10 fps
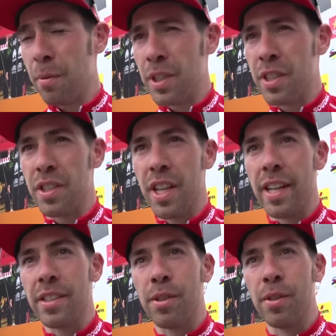was a
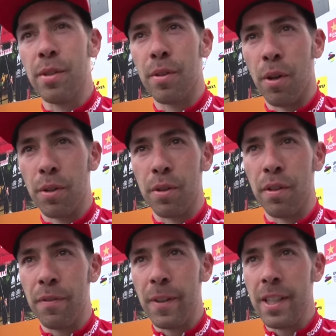chance to go to
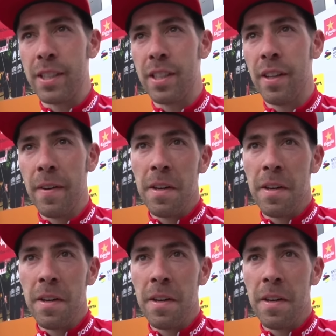the finish,